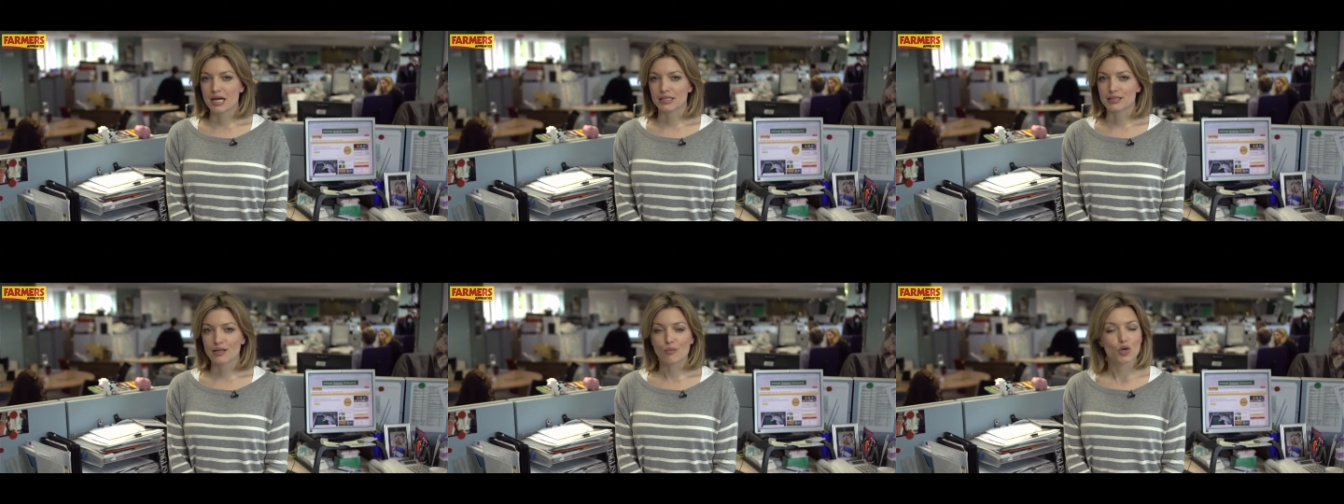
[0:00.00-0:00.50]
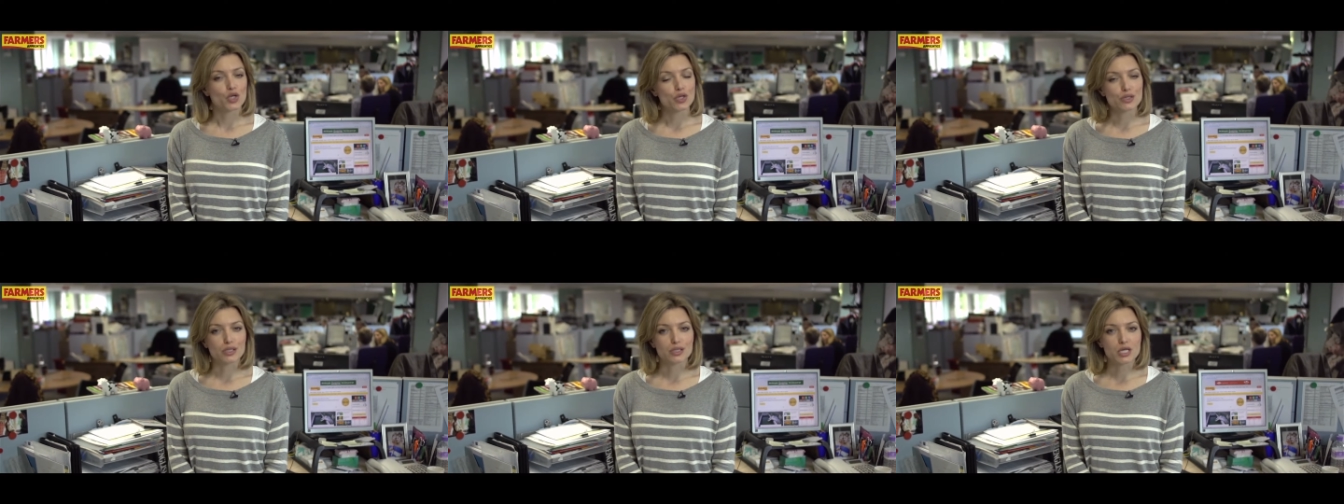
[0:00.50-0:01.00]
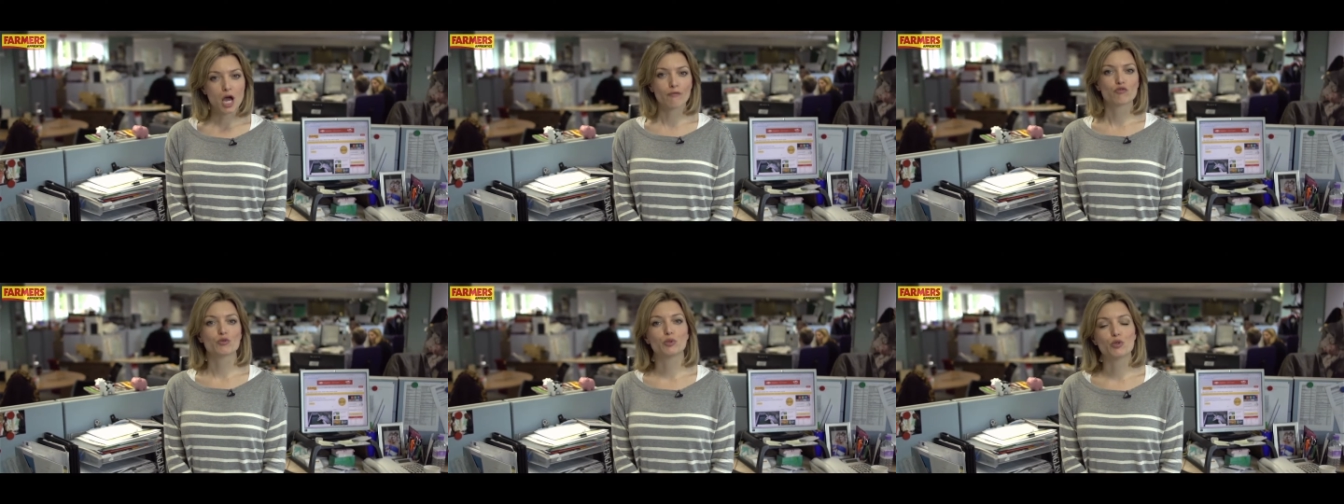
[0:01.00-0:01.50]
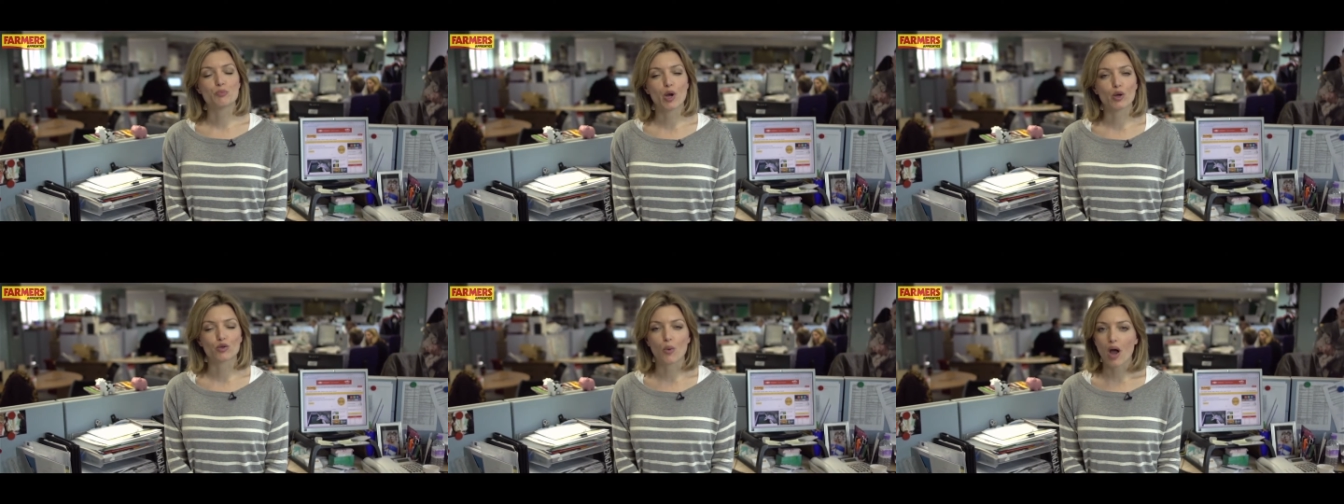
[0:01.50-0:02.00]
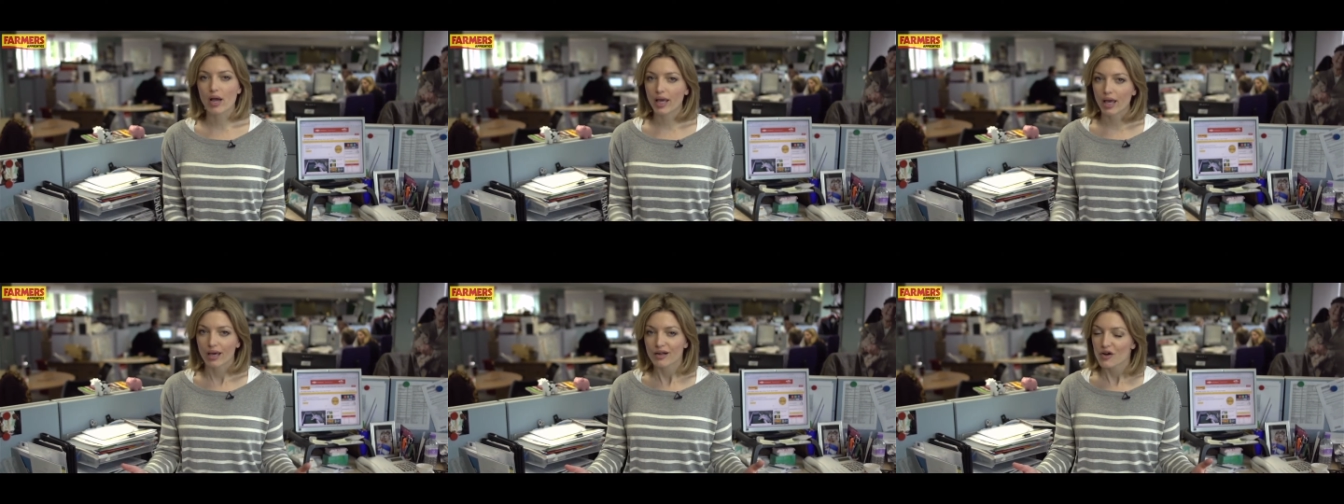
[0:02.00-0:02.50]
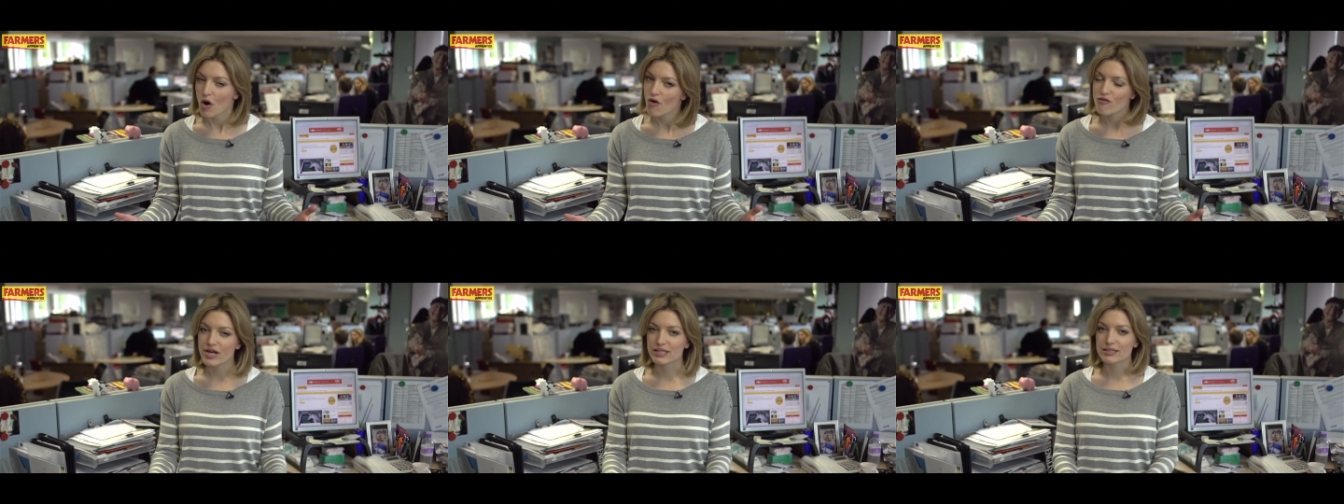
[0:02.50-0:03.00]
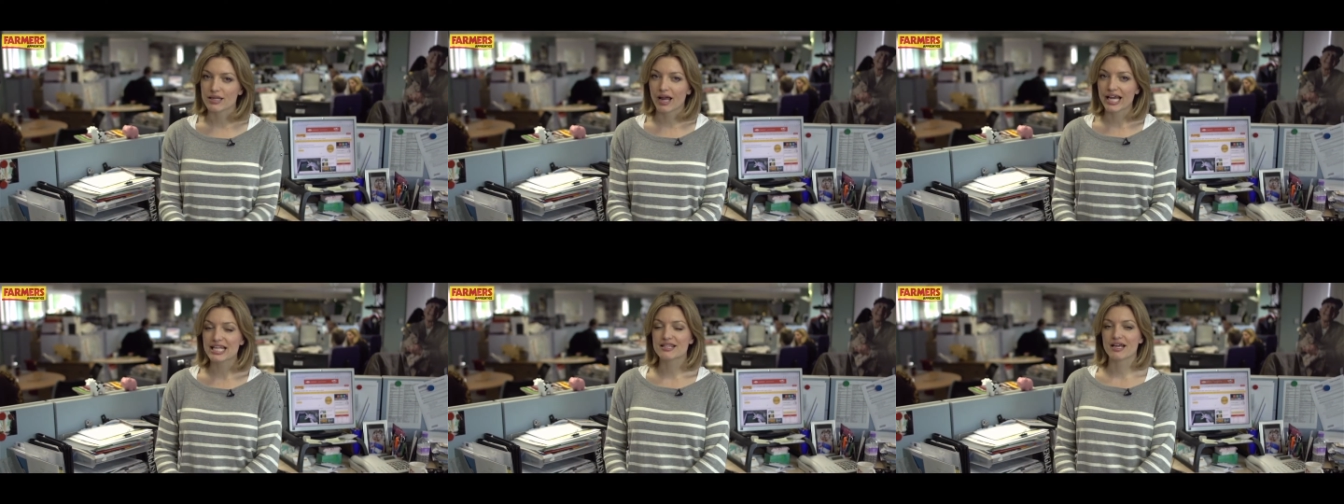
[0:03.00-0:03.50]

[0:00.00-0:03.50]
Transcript: And someone who's as comfortable both working in an office like